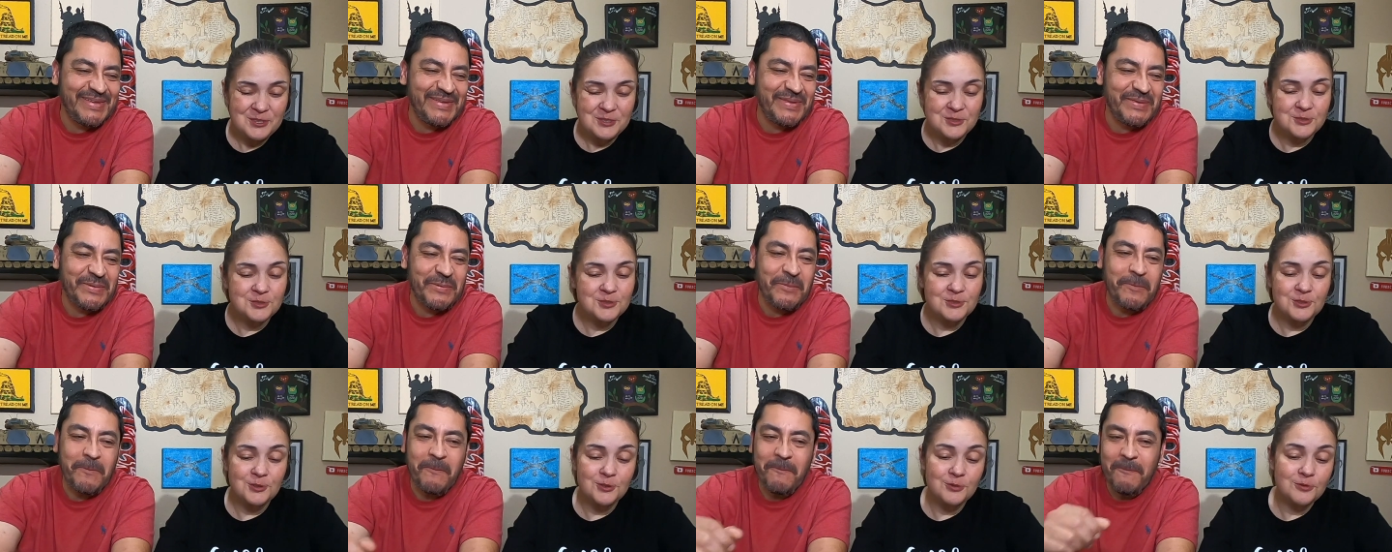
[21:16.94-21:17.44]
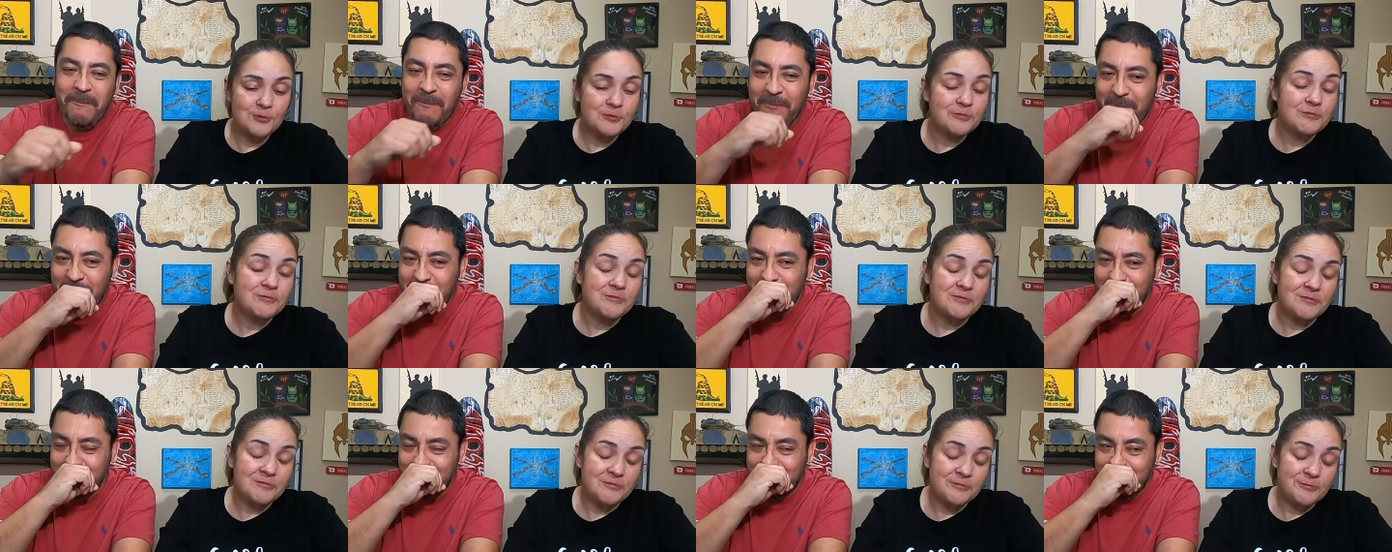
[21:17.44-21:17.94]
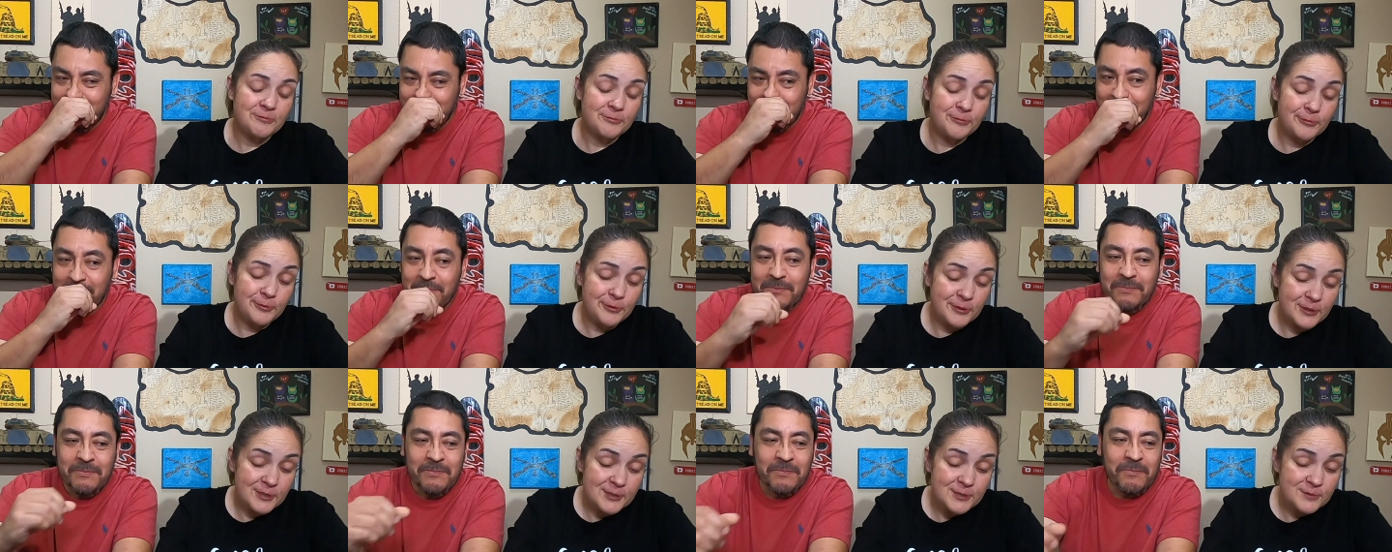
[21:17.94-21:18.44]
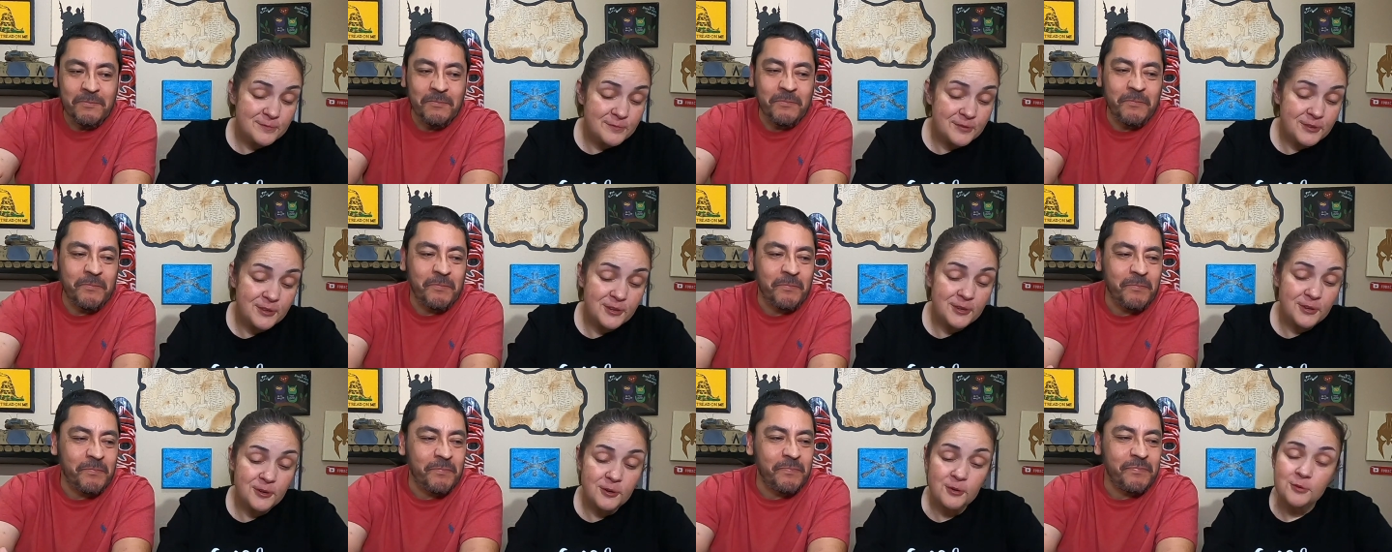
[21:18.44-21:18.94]
Speaker 1: so for this
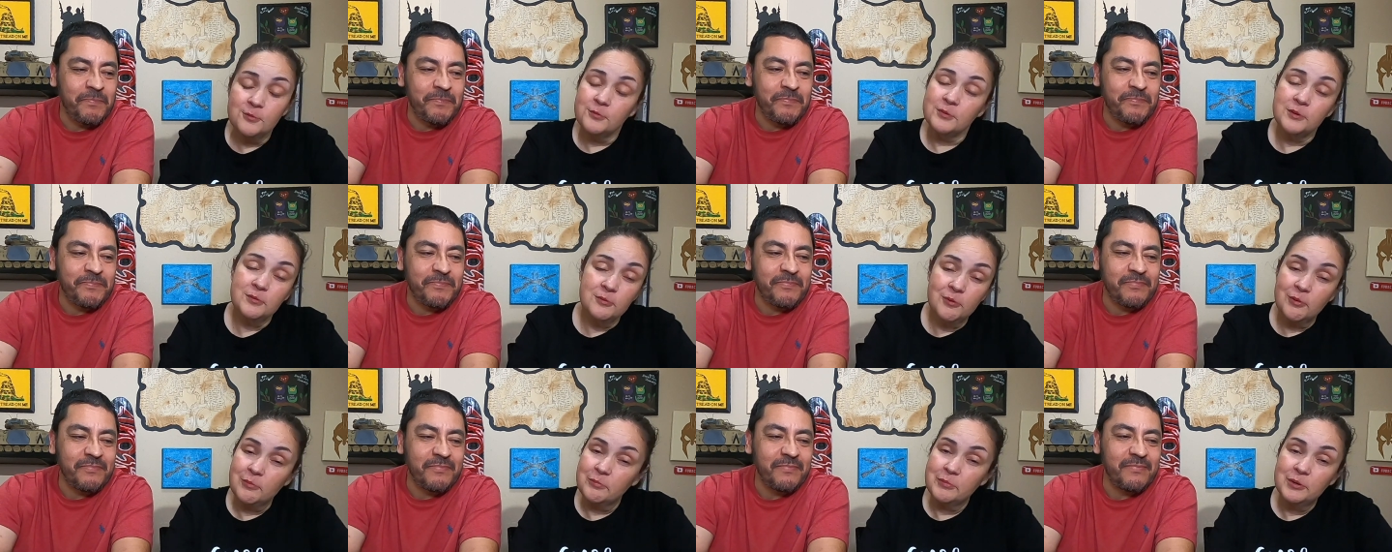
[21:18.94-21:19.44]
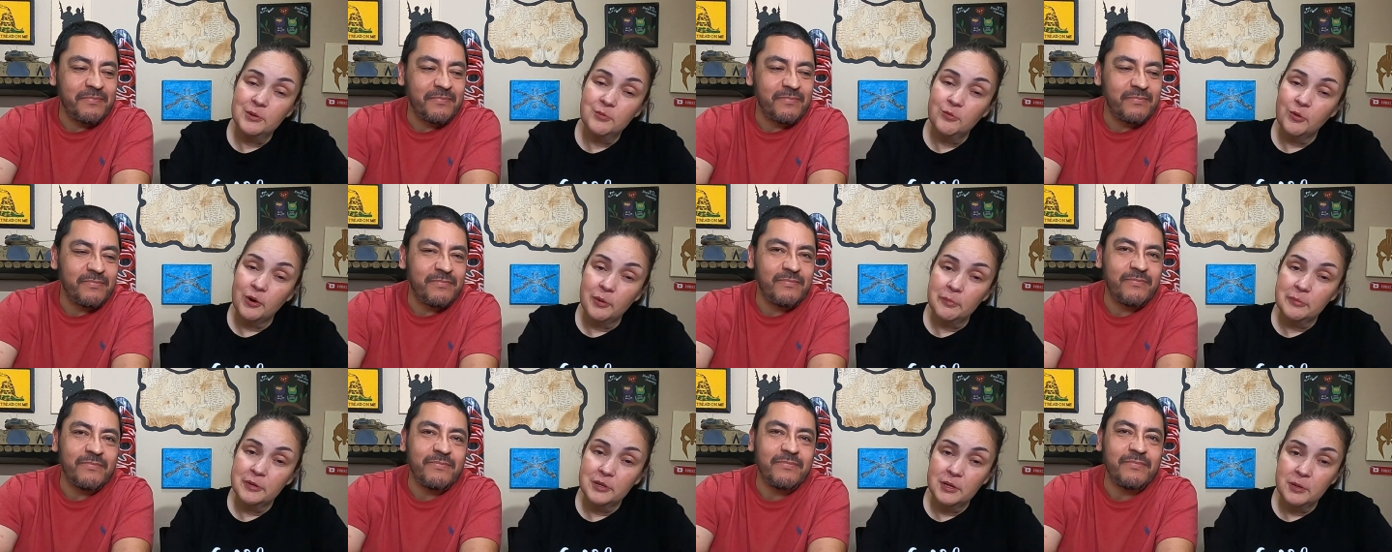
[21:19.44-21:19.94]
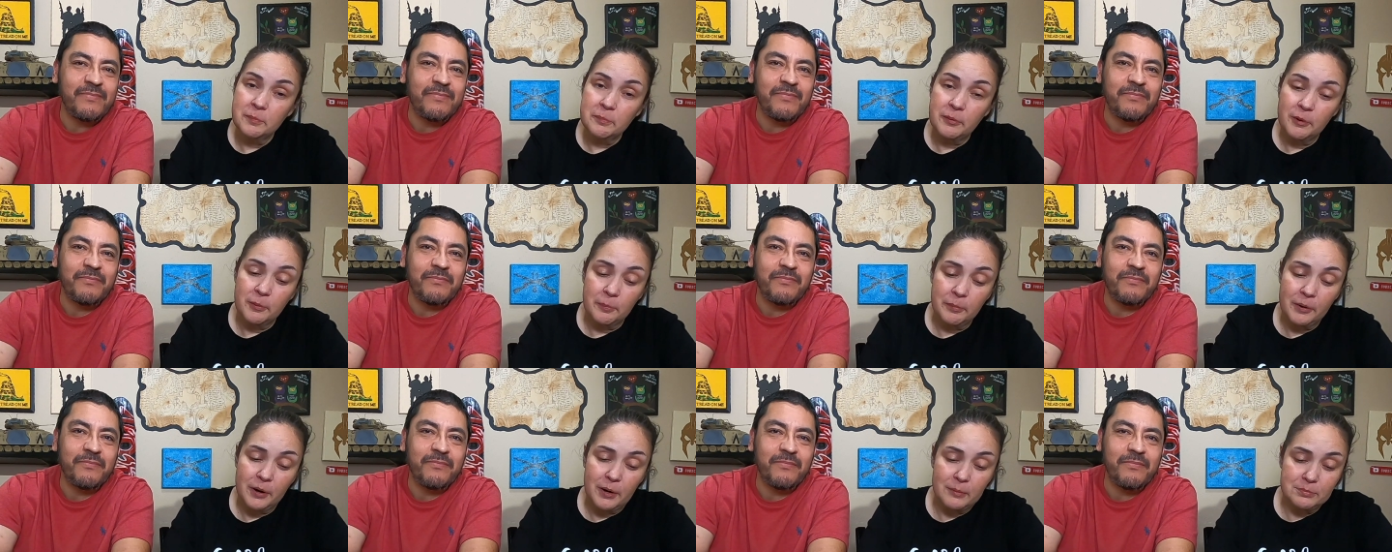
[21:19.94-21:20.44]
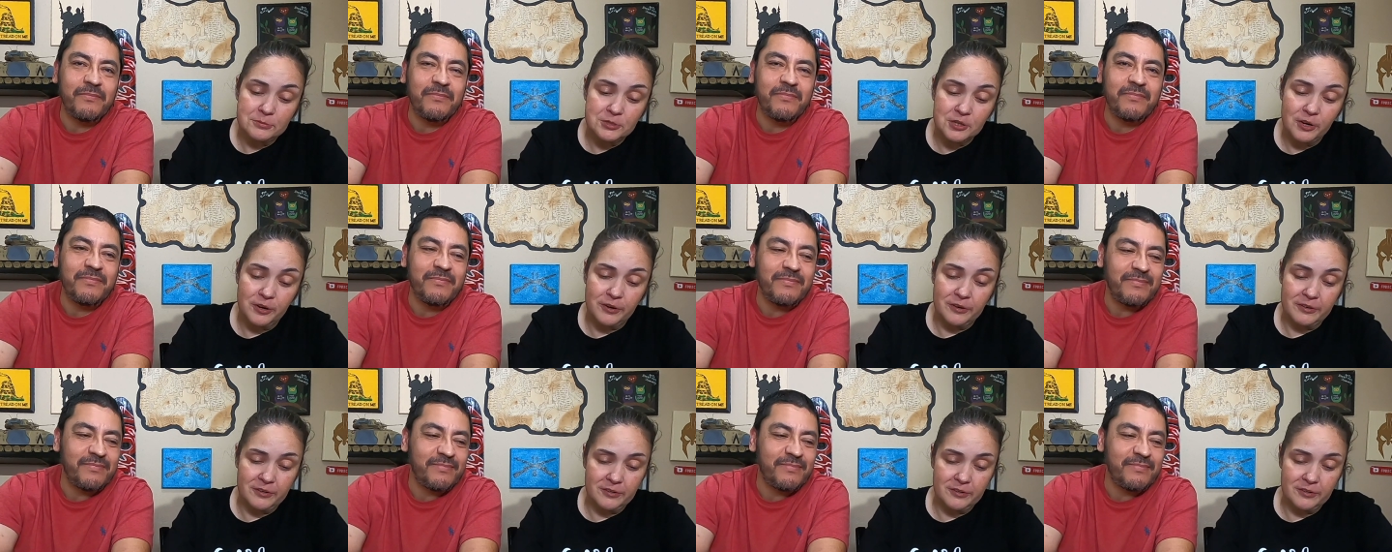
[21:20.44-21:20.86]
video, we won't be warming up our Pop Tart.